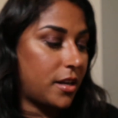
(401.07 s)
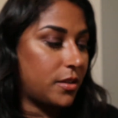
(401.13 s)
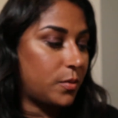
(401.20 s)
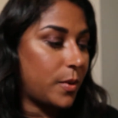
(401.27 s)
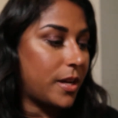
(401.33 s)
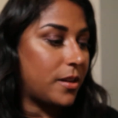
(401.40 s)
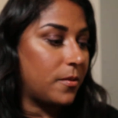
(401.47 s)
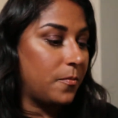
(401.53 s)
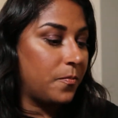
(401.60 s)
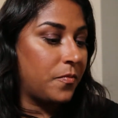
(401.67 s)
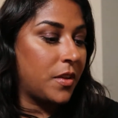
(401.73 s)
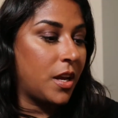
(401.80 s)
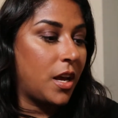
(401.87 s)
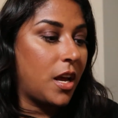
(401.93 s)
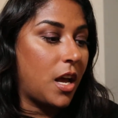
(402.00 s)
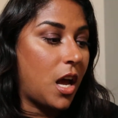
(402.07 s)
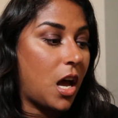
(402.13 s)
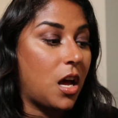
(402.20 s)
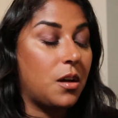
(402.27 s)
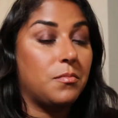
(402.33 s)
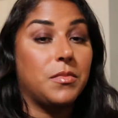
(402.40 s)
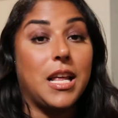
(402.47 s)
as well.
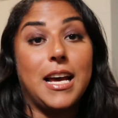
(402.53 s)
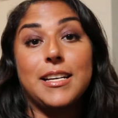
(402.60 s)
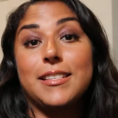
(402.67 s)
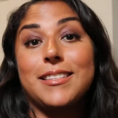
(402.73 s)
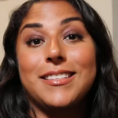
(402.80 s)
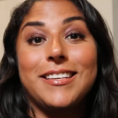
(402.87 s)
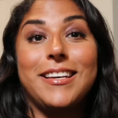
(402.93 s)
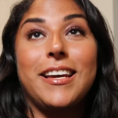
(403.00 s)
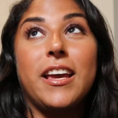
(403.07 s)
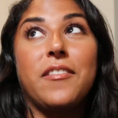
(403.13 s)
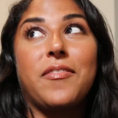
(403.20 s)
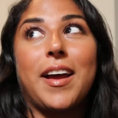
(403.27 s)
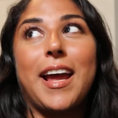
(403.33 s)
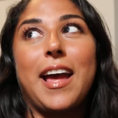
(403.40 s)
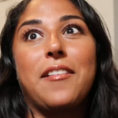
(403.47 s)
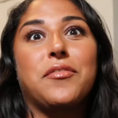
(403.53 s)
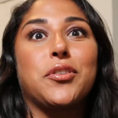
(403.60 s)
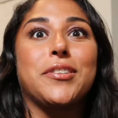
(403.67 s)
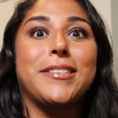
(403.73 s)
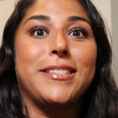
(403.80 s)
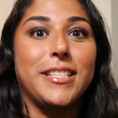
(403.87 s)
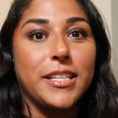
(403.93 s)
Lastly, if I ever
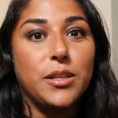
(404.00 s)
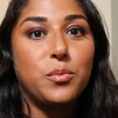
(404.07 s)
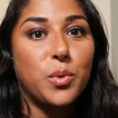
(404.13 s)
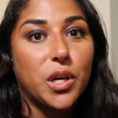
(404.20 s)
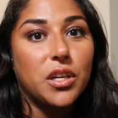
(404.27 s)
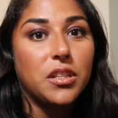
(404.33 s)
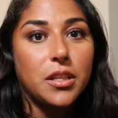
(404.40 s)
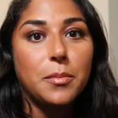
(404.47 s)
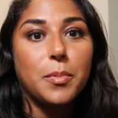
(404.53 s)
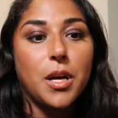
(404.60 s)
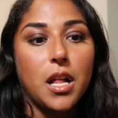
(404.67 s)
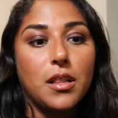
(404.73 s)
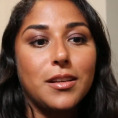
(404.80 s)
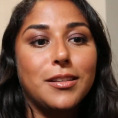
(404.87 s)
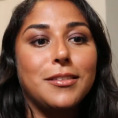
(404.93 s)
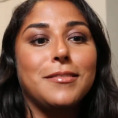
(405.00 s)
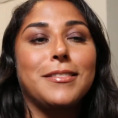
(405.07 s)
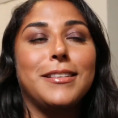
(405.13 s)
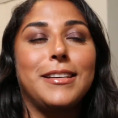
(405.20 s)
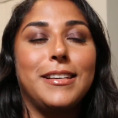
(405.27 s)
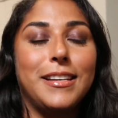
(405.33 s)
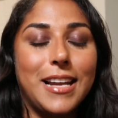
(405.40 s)
did wear a lip color,
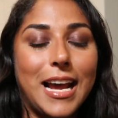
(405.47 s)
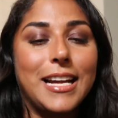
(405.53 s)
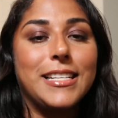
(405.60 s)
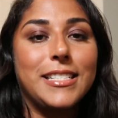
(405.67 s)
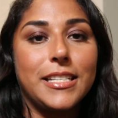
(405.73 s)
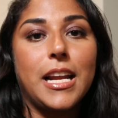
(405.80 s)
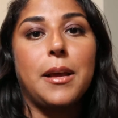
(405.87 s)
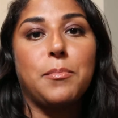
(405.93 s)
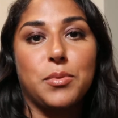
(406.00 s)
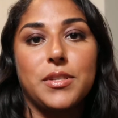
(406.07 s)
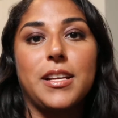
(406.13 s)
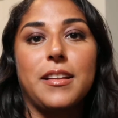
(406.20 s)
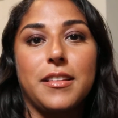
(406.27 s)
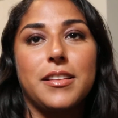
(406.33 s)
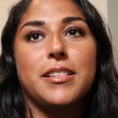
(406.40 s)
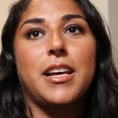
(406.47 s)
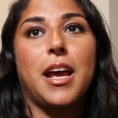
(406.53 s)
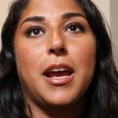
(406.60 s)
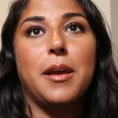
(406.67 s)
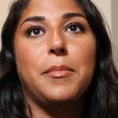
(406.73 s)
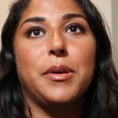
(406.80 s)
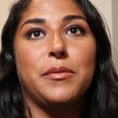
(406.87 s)
99% of the
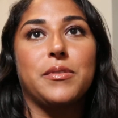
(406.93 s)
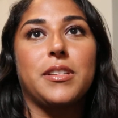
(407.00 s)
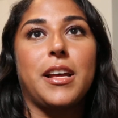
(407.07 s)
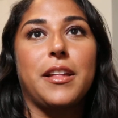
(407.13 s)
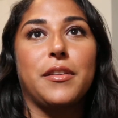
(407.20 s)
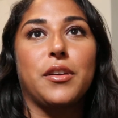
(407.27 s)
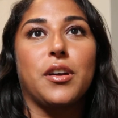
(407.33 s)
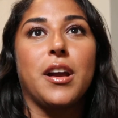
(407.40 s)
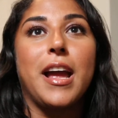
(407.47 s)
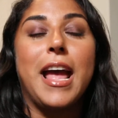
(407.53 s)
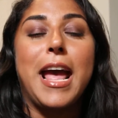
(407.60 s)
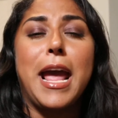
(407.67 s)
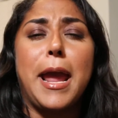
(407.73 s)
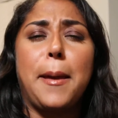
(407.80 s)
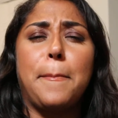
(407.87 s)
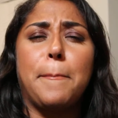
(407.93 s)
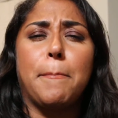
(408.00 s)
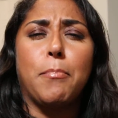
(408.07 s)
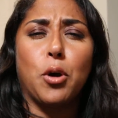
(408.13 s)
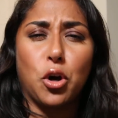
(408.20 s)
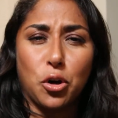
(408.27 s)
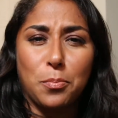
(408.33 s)
time it was either a
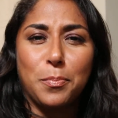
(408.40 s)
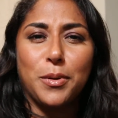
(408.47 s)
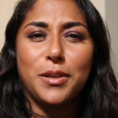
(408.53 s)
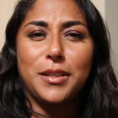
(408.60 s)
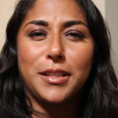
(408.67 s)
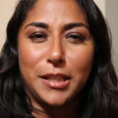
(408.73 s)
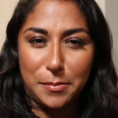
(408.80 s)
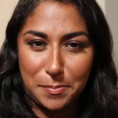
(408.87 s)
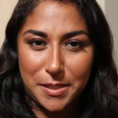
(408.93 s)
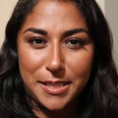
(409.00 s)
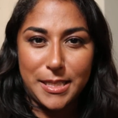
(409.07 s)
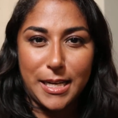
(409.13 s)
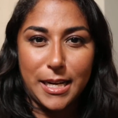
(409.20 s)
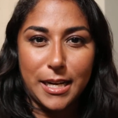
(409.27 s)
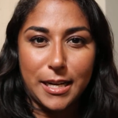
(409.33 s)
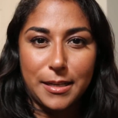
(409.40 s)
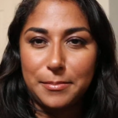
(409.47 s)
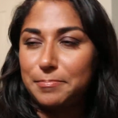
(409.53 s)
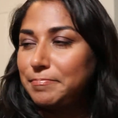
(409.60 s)
purple lipstick,